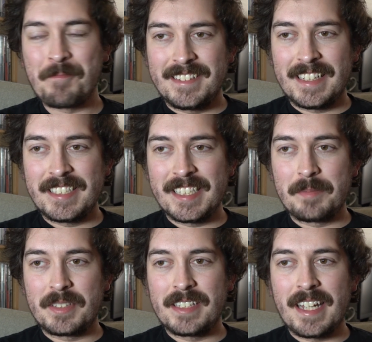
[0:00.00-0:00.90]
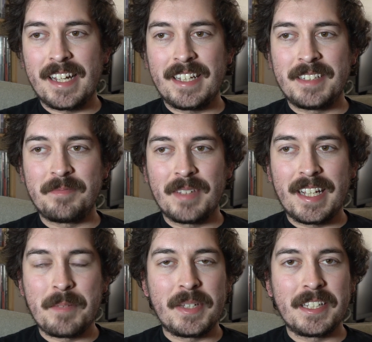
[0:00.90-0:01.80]
That's something that I
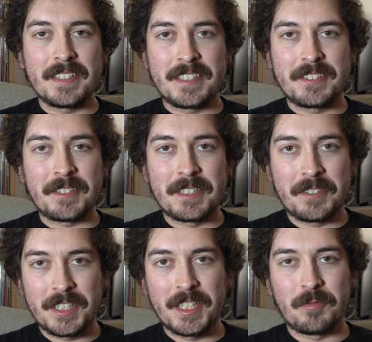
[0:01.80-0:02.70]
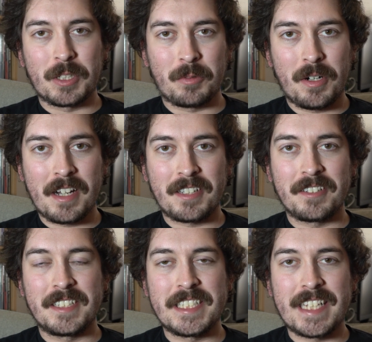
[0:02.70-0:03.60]
immediately took notice of with
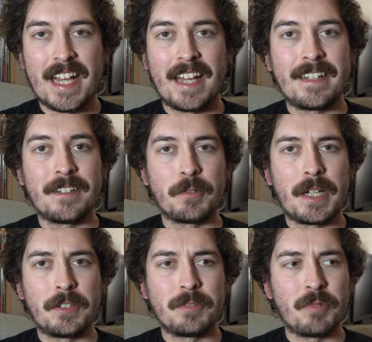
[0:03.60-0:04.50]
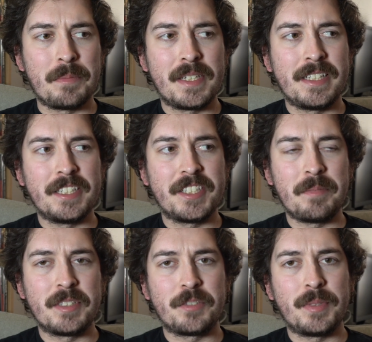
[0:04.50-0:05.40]
Walker, is that around women he
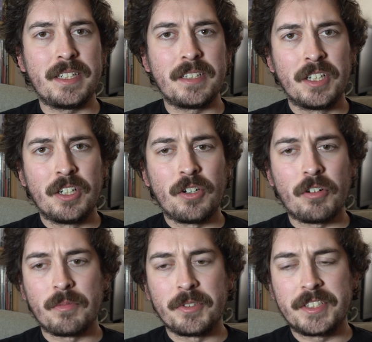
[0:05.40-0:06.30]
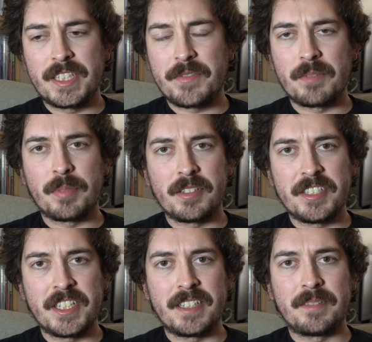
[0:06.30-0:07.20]
seems to be almost a different
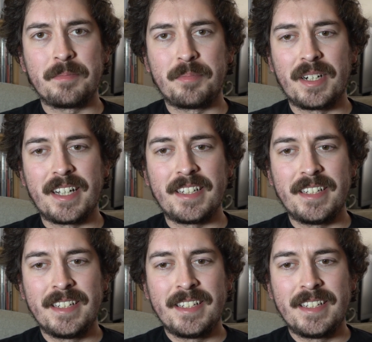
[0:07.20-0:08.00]
person, but